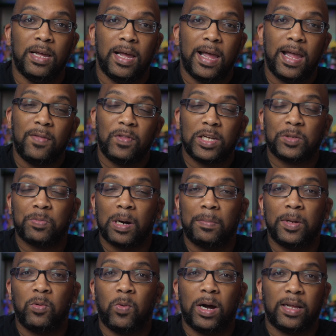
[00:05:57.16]
And that's probably
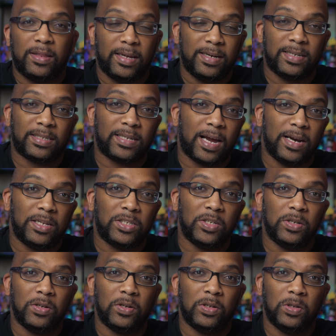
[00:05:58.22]
why they decided to
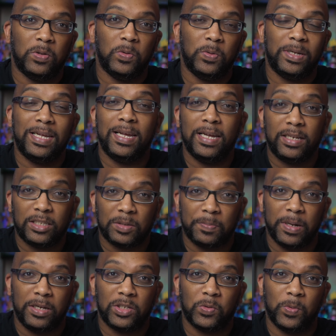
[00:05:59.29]
include Kids
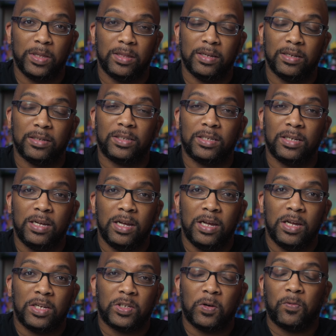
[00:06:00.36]
Space with this.
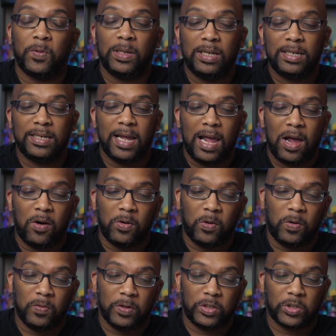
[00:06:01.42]
So if we look down
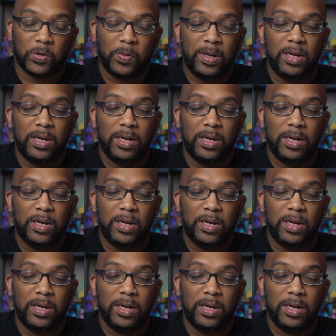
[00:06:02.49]
on the screen